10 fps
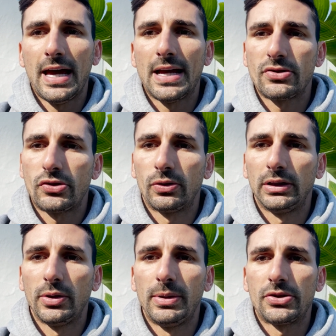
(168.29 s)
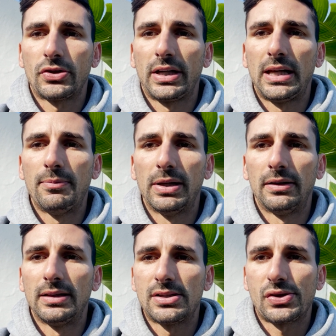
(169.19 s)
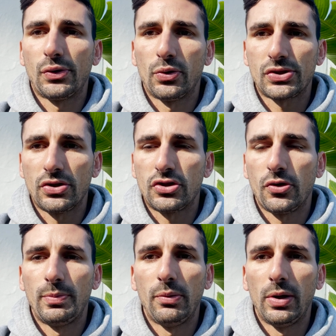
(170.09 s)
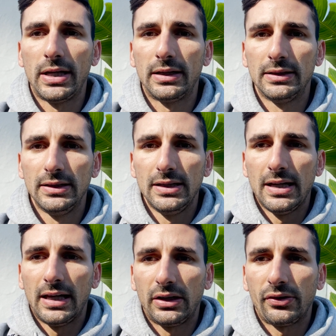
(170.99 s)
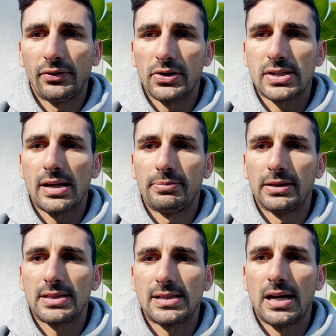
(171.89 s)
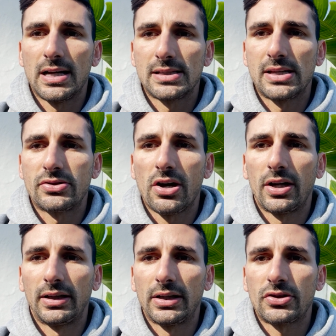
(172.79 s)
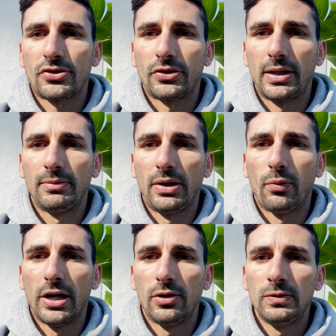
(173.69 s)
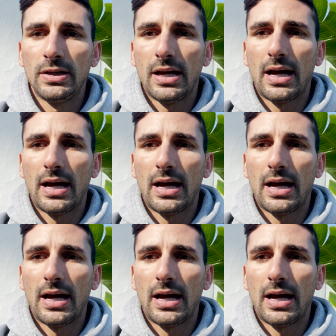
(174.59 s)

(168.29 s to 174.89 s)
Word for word: Has drawn a little bit tricky, but this is a horse that should be winning in his first couple of starts. He's going extremely well.